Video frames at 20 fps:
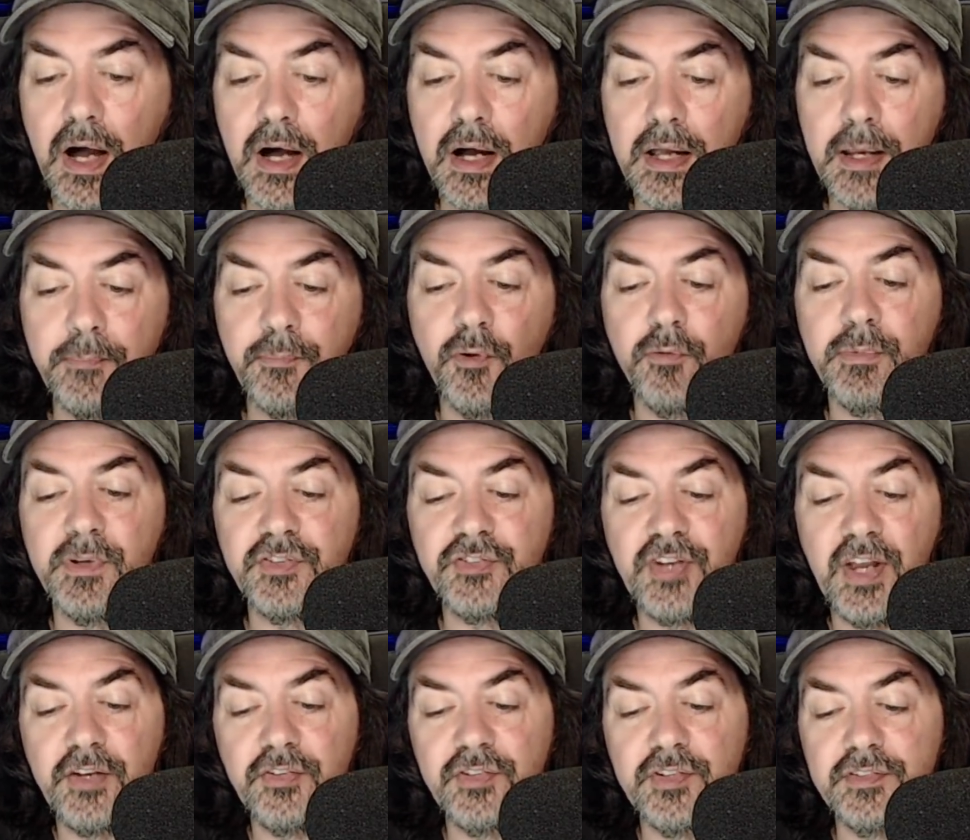
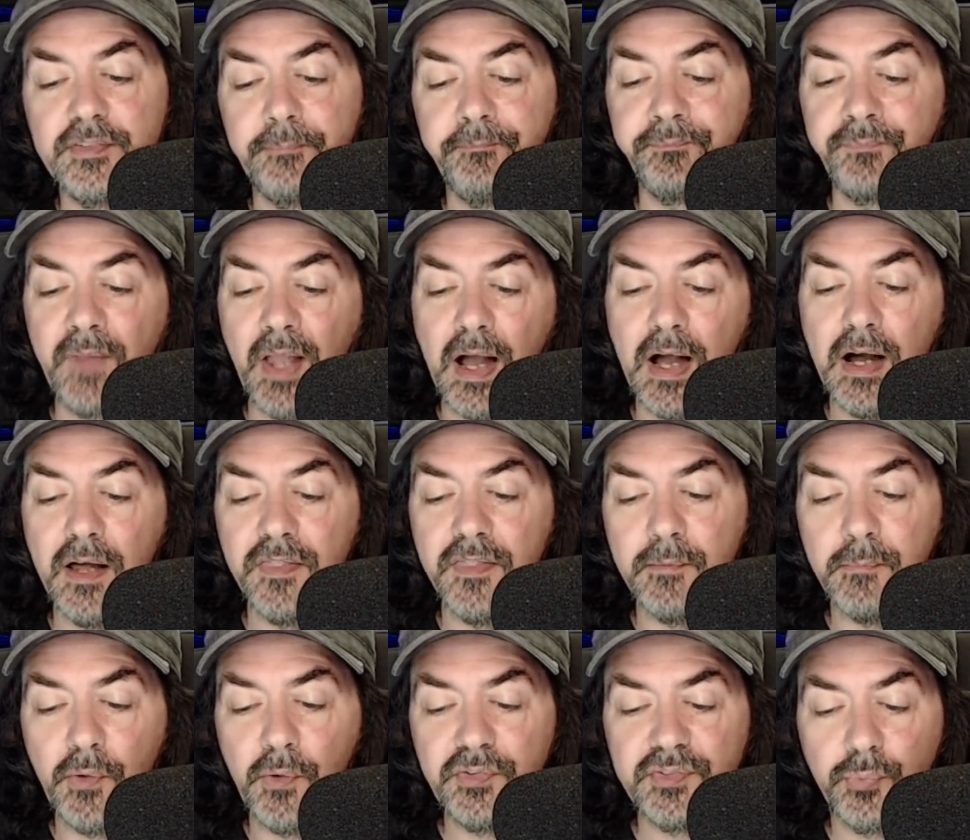Improvements, changes.
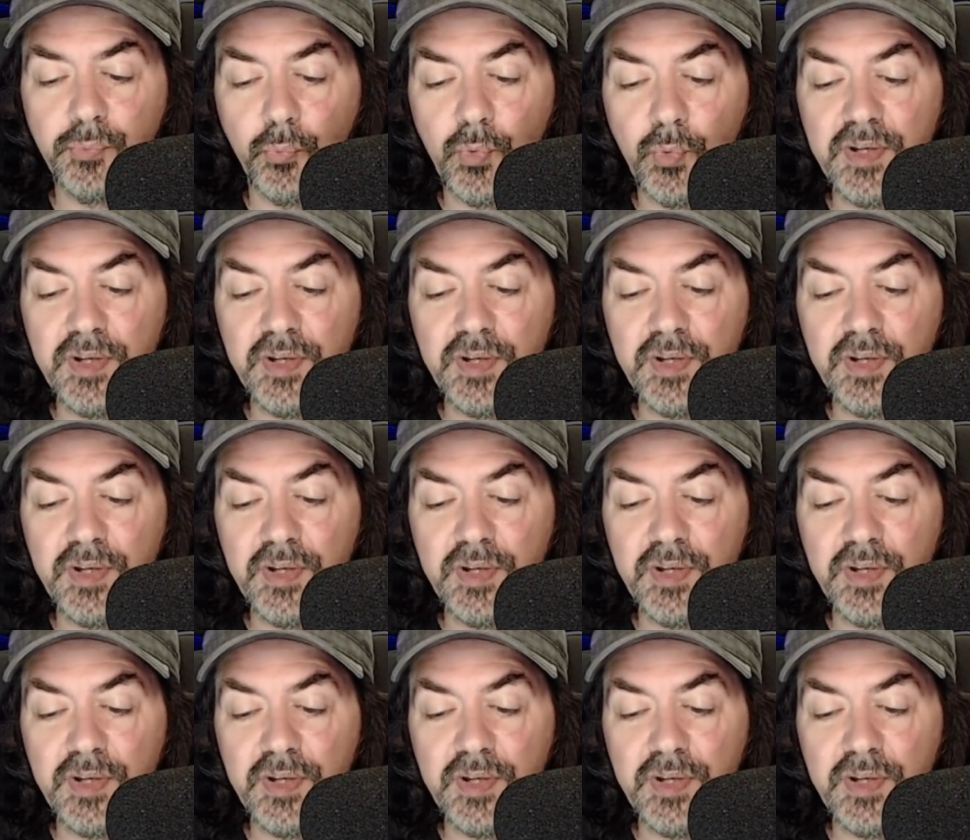The most